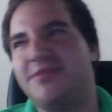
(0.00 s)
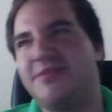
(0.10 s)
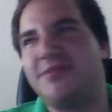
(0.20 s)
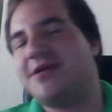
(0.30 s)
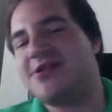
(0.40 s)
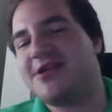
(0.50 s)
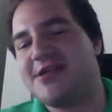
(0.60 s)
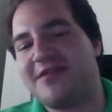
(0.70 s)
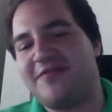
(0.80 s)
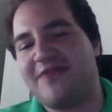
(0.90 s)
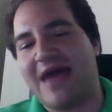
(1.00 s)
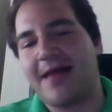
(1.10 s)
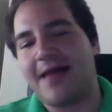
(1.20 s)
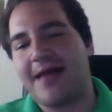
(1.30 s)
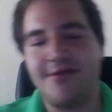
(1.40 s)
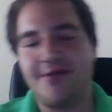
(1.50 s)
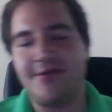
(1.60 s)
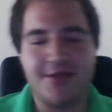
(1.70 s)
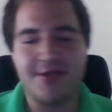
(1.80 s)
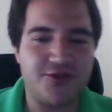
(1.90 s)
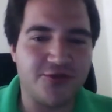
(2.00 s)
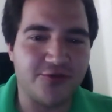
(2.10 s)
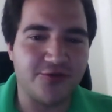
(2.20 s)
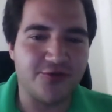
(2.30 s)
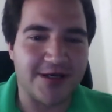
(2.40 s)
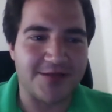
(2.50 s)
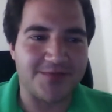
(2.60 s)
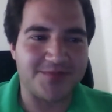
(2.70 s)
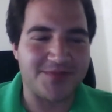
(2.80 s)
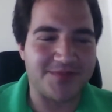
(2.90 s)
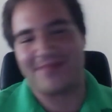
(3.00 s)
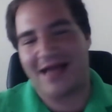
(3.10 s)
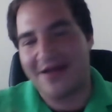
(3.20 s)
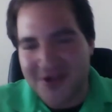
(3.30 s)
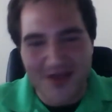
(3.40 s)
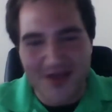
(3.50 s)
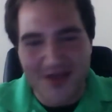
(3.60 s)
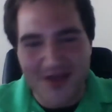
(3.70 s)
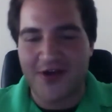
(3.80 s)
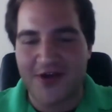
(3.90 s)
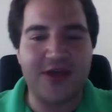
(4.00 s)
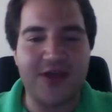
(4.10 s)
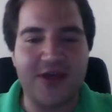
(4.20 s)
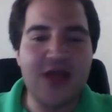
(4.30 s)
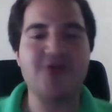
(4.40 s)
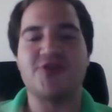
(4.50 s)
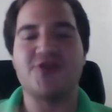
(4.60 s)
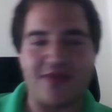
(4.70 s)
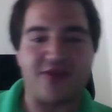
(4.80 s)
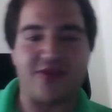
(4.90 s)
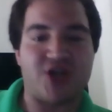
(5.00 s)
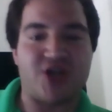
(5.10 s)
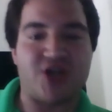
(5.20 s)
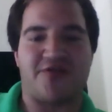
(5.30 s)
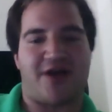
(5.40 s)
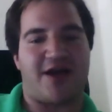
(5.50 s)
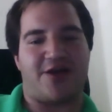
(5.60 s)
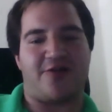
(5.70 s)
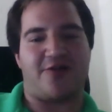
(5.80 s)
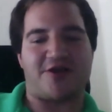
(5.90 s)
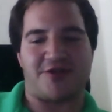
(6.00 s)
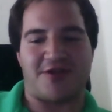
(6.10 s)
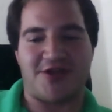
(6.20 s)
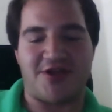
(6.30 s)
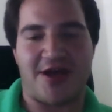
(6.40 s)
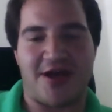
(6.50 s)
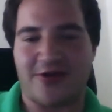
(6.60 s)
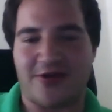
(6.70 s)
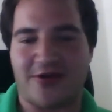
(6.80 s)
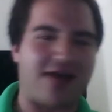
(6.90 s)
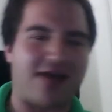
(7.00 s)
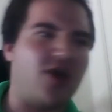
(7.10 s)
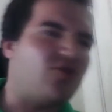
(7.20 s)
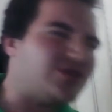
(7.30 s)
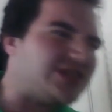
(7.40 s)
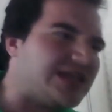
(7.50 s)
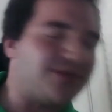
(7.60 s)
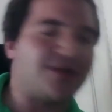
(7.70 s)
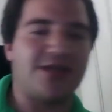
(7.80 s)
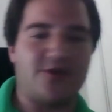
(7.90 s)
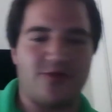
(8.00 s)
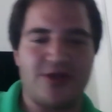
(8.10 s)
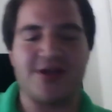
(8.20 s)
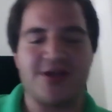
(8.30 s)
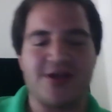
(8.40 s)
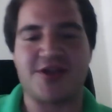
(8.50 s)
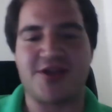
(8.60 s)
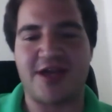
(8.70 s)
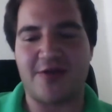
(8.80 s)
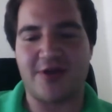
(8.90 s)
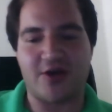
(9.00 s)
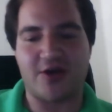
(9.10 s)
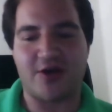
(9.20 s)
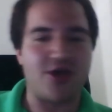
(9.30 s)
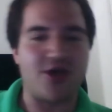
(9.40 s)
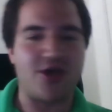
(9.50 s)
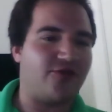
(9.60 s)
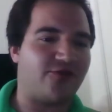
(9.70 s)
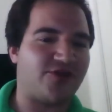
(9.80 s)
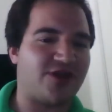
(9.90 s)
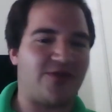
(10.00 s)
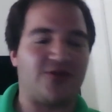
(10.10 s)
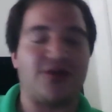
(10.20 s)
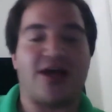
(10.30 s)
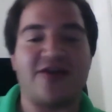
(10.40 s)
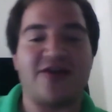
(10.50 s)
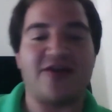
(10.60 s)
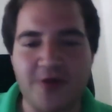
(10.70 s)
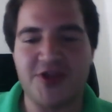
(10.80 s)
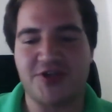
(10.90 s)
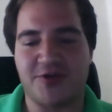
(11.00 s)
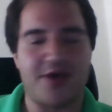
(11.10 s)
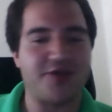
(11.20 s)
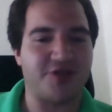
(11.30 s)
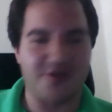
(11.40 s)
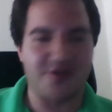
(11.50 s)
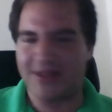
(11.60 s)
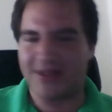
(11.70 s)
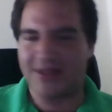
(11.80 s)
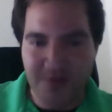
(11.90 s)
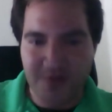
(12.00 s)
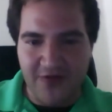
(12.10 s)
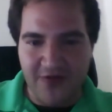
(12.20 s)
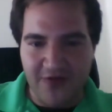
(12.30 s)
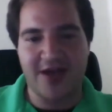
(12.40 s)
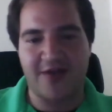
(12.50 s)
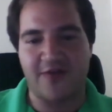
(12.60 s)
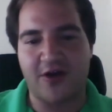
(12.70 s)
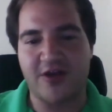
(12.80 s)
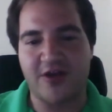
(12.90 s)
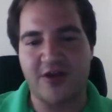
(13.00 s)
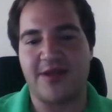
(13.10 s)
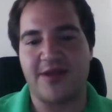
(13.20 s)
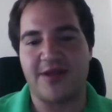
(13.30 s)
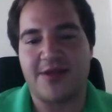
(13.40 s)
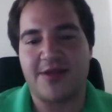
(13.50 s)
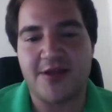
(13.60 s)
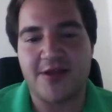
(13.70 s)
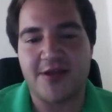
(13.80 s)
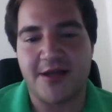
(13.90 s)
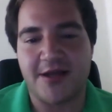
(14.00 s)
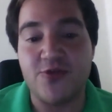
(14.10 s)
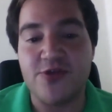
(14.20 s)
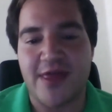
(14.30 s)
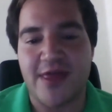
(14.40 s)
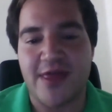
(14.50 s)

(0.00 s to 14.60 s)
Is it valid to obviously these are just meant to justify aggression, these scenarios. They're not typically realistic scenarios. They're lifeboat situations, but let's, for the sake of argument, let's use them.